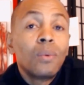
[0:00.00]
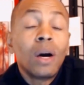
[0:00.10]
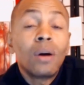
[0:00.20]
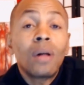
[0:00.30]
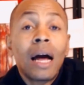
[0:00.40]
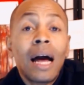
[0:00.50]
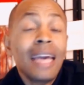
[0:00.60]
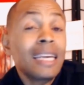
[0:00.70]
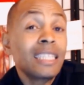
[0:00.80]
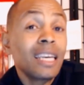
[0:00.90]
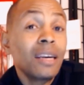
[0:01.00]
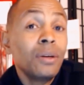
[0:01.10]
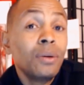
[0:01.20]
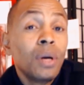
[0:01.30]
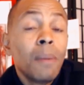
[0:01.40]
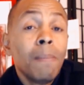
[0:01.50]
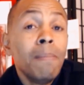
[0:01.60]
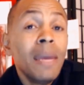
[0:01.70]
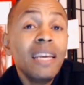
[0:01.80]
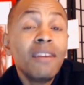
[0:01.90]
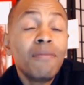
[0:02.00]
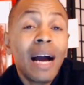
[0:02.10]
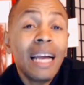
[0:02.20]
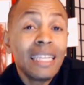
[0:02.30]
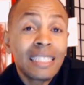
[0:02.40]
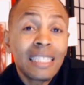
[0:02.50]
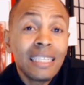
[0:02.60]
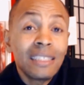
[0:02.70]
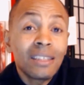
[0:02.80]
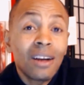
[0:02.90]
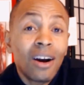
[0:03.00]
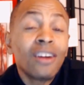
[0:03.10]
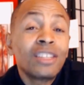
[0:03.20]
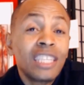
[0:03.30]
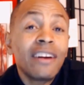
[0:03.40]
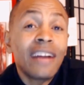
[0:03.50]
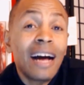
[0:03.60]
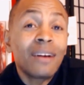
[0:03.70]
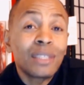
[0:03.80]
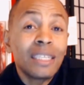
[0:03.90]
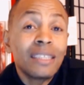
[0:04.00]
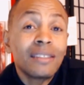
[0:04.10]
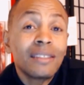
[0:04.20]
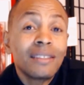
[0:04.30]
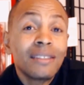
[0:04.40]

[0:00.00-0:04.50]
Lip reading: Well, I can tell you, many of my listings are shared housing,